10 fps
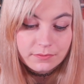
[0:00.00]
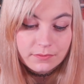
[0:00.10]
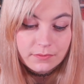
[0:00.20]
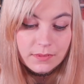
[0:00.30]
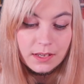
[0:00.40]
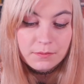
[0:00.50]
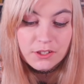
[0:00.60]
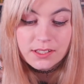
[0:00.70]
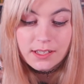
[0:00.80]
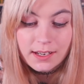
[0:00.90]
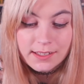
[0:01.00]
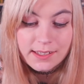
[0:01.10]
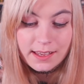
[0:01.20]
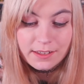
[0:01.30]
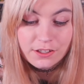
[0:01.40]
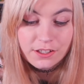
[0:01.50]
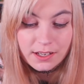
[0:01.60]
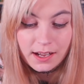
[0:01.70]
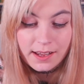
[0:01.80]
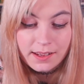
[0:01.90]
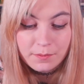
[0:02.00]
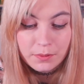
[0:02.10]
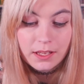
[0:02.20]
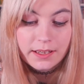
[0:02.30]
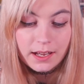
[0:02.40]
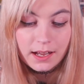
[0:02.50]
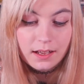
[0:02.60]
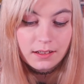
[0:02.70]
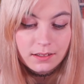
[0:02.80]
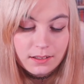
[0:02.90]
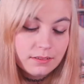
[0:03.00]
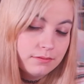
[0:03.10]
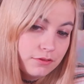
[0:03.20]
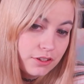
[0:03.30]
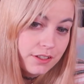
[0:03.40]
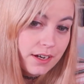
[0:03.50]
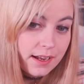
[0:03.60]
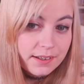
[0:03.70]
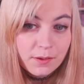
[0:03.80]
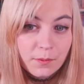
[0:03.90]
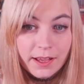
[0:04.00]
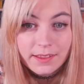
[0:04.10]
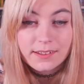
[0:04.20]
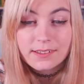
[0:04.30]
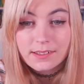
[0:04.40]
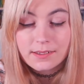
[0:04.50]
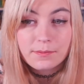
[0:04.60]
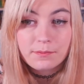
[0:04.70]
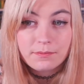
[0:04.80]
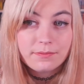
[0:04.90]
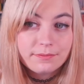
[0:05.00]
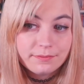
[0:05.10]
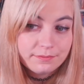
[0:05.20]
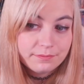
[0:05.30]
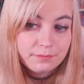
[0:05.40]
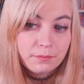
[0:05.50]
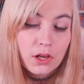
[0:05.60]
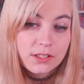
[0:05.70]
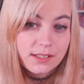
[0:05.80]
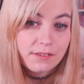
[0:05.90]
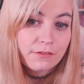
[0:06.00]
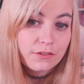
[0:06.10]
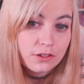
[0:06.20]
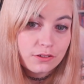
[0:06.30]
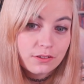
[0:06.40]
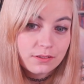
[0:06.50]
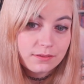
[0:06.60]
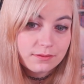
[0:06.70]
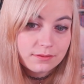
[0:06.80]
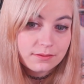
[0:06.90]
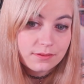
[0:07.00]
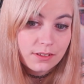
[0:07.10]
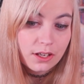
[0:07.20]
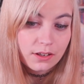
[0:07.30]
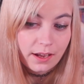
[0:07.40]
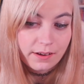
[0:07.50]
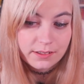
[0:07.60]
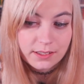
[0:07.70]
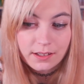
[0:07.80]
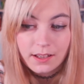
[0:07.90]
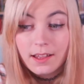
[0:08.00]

I'm just kind of sad that she died, but like she died in a way that's positive to her character.